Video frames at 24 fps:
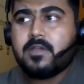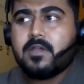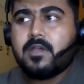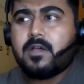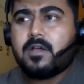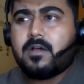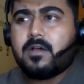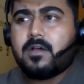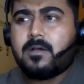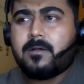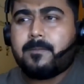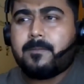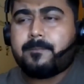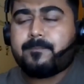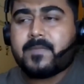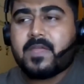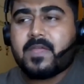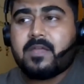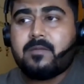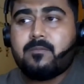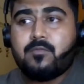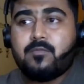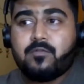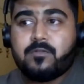um,
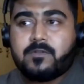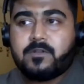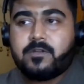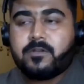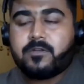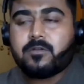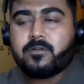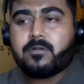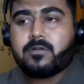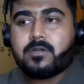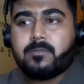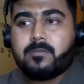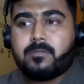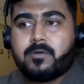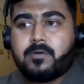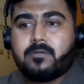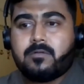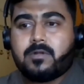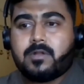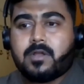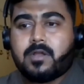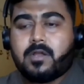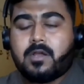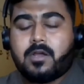i mostly talk about
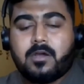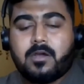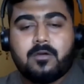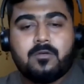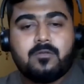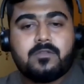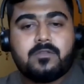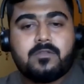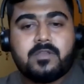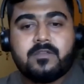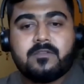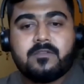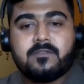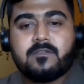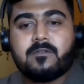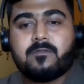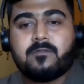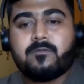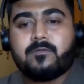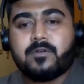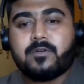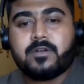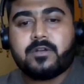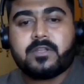how things are
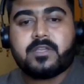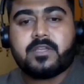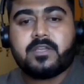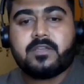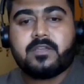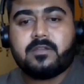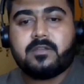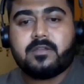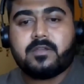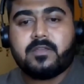working